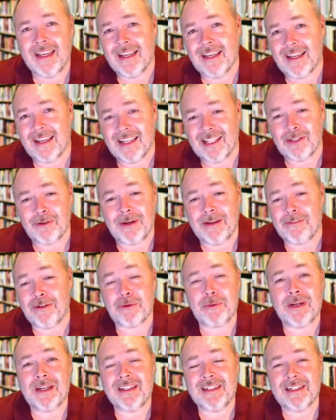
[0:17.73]
Hello,
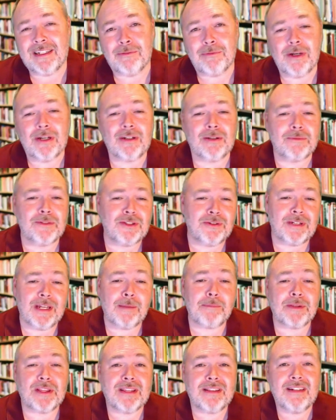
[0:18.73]
everyone, and welcome to an
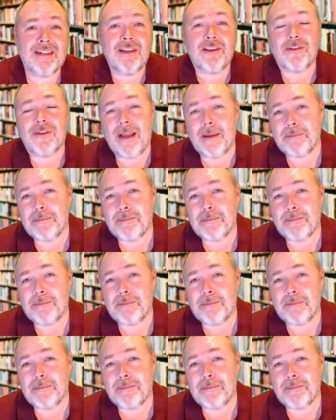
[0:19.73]
another